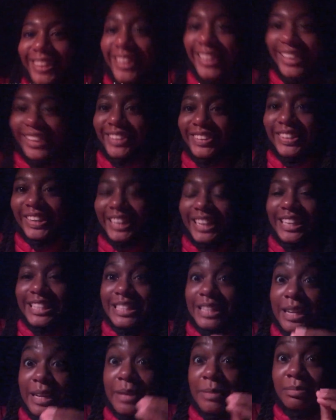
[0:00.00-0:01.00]
Alright guys,
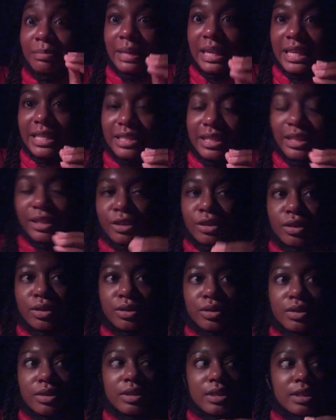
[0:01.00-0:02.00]
amazing
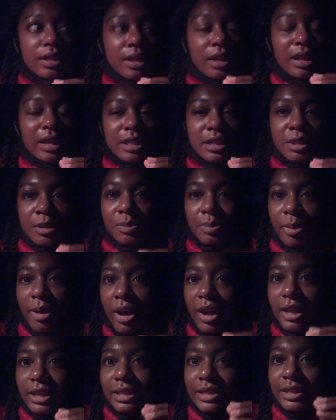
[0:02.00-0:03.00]
news. A
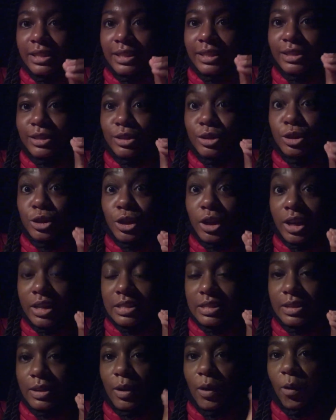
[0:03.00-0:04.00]
spot
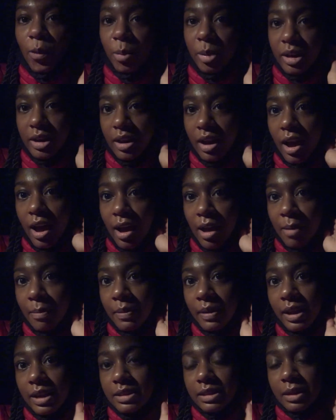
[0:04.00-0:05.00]
just opened up
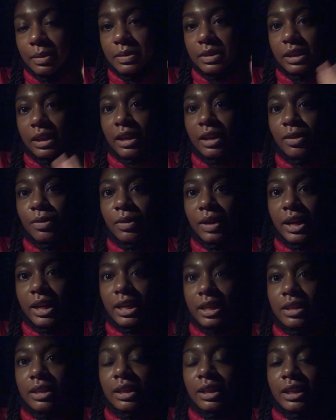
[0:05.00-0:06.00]
as I was getting
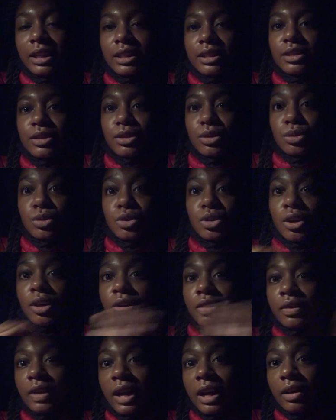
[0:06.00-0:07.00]
ready to turn
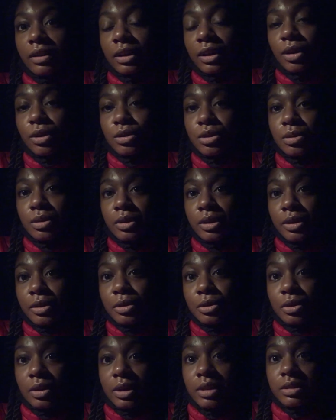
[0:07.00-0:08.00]
around and go to another
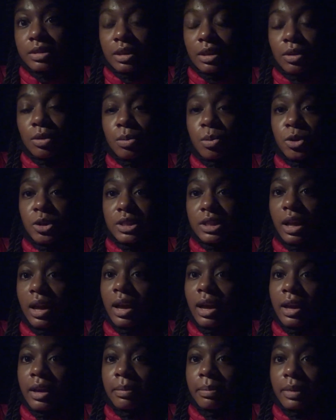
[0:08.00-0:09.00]
trail to kill more
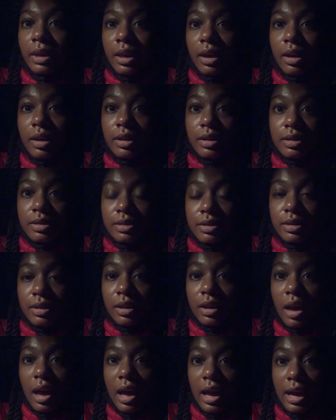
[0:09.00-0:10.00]
time because the
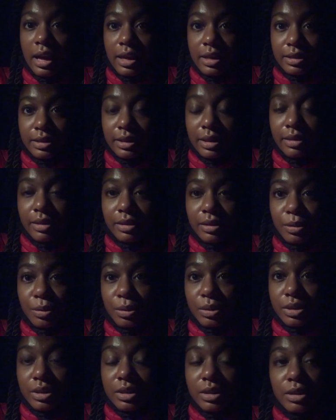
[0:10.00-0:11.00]
guy said that they were
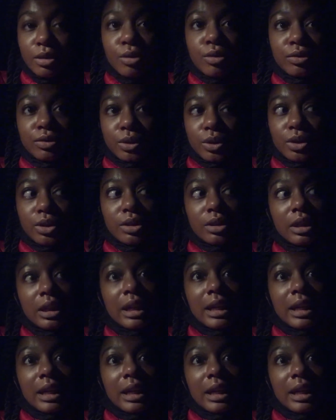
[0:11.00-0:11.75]
still full.